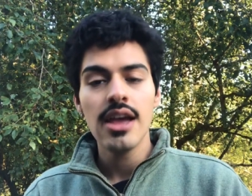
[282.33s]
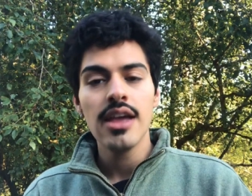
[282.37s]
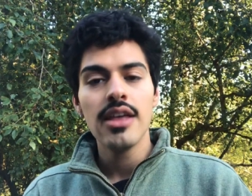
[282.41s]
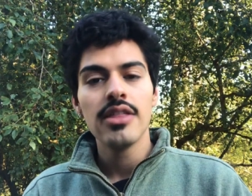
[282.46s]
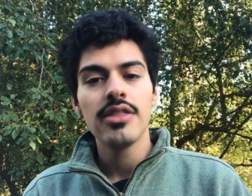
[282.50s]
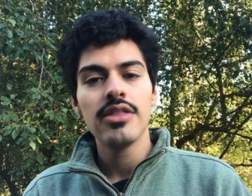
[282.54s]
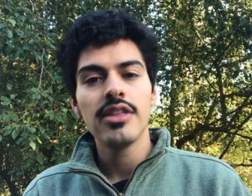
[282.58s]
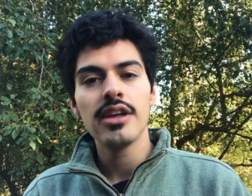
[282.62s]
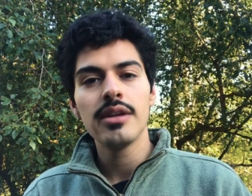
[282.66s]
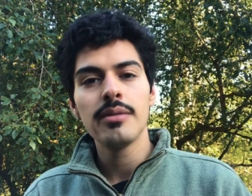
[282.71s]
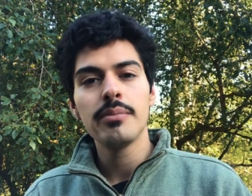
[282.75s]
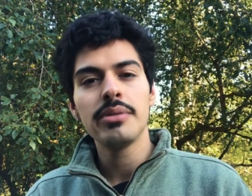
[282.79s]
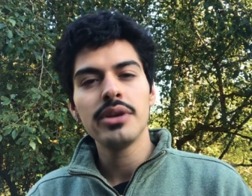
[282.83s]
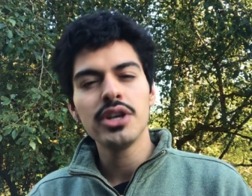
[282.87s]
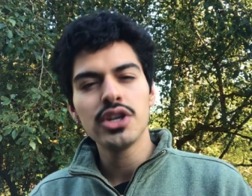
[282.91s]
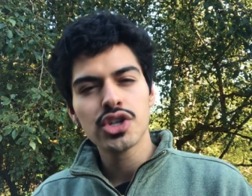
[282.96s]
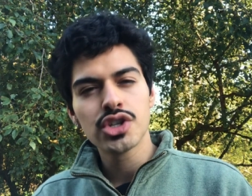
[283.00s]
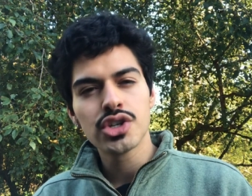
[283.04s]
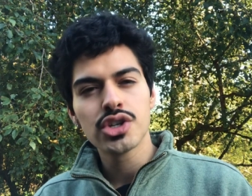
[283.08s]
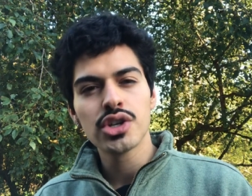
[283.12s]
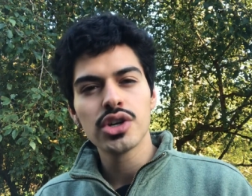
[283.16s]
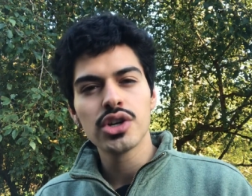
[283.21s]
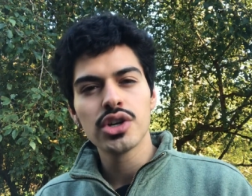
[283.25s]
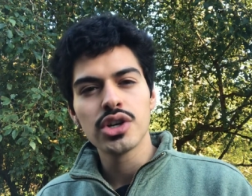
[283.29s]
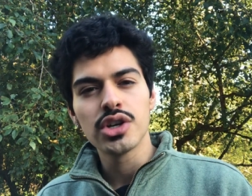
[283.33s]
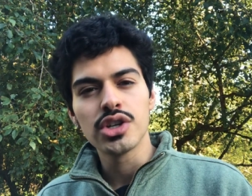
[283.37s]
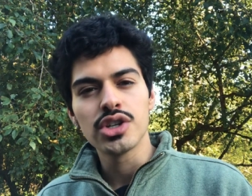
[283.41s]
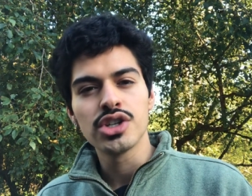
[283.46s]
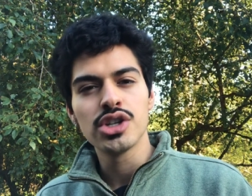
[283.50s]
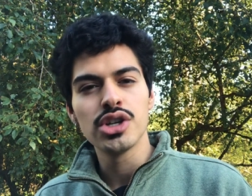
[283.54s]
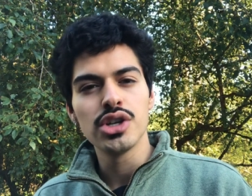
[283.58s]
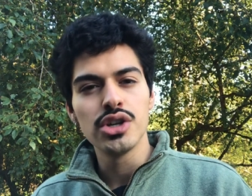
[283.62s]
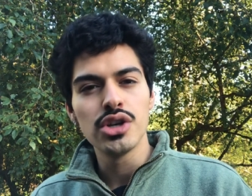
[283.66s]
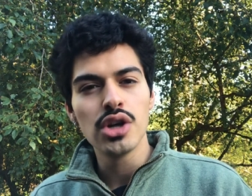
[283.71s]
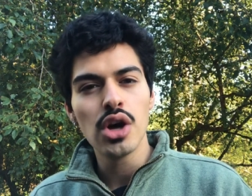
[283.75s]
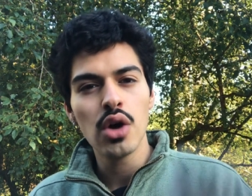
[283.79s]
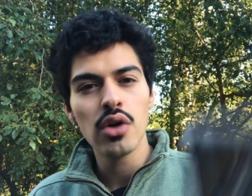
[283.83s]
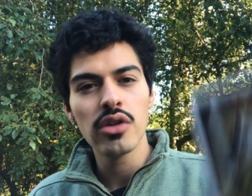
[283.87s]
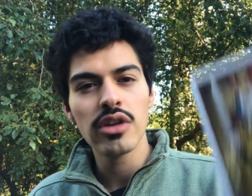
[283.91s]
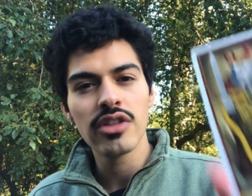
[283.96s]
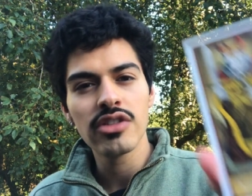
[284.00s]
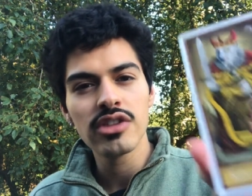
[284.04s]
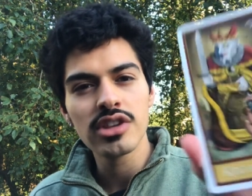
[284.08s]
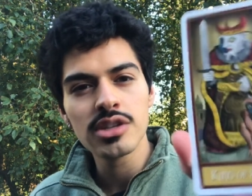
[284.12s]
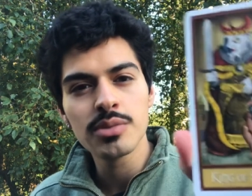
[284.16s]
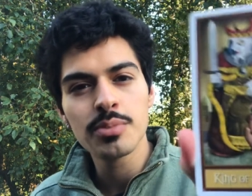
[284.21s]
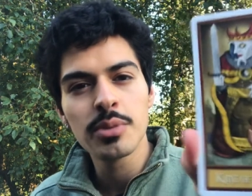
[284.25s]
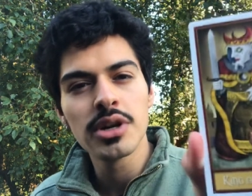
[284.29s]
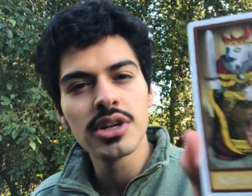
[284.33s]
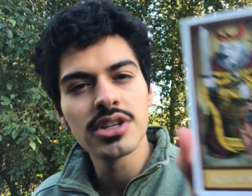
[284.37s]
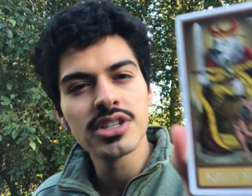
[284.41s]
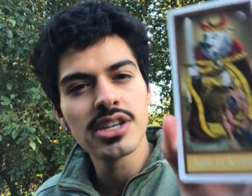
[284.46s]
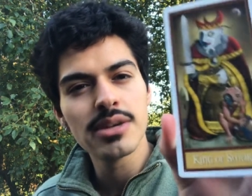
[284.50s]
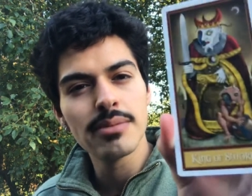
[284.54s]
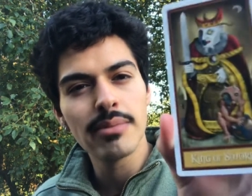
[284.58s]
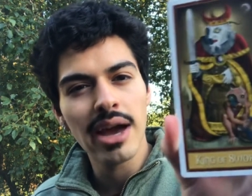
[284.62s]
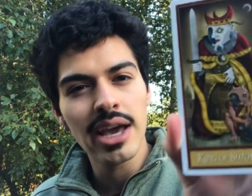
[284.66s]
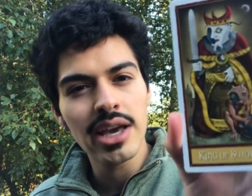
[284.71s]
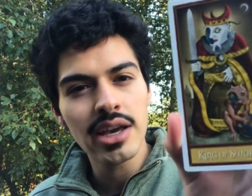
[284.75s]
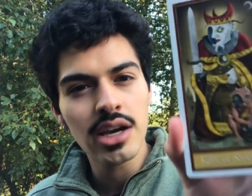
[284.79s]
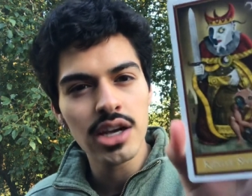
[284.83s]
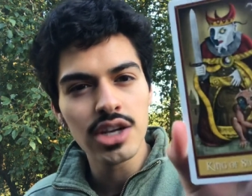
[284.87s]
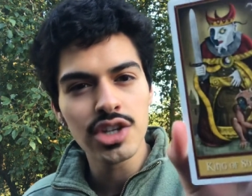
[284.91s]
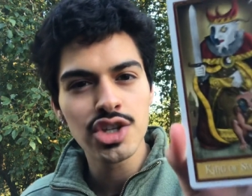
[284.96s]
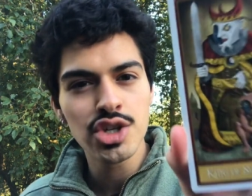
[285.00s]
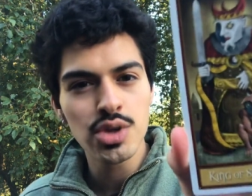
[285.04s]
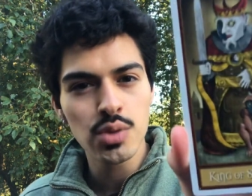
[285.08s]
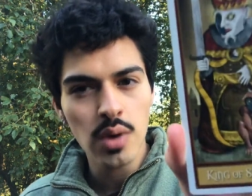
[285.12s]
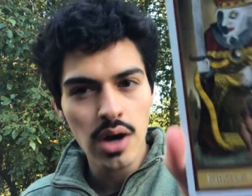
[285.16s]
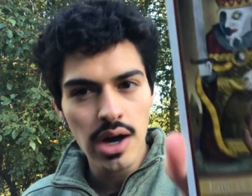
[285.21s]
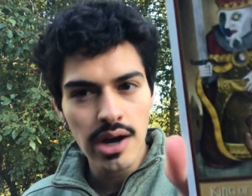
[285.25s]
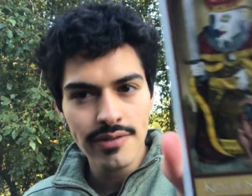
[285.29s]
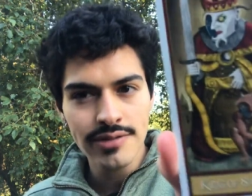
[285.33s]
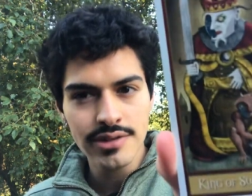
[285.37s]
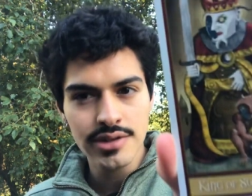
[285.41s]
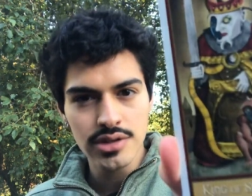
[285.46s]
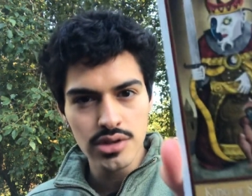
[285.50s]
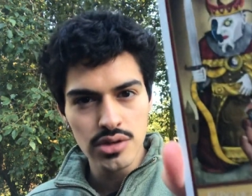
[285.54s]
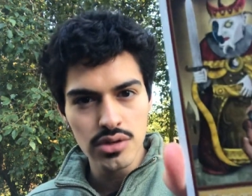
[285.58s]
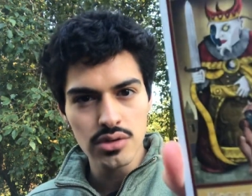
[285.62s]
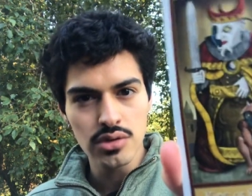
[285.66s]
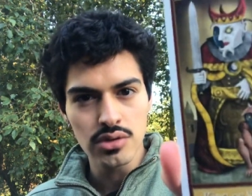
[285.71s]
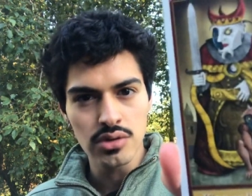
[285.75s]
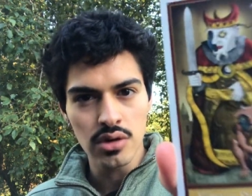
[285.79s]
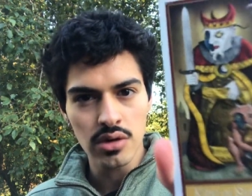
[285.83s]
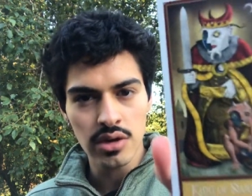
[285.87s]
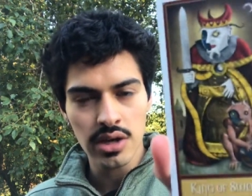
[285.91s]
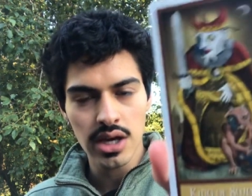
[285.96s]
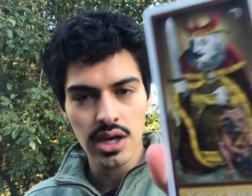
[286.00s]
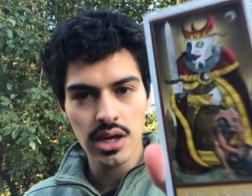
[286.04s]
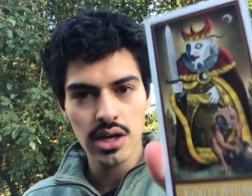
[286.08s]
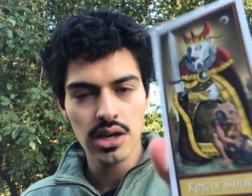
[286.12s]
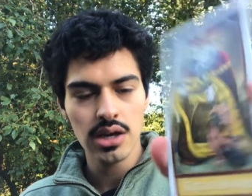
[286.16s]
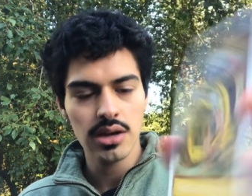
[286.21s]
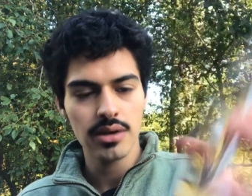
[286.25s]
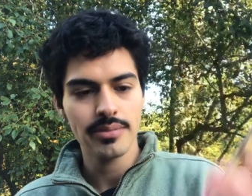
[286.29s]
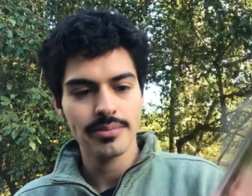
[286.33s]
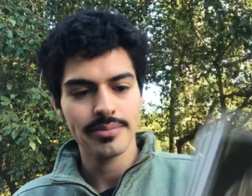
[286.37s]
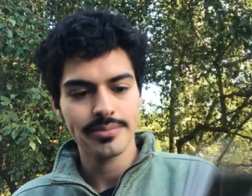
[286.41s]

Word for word: then be sure to know that this person might cut you off soon, okay?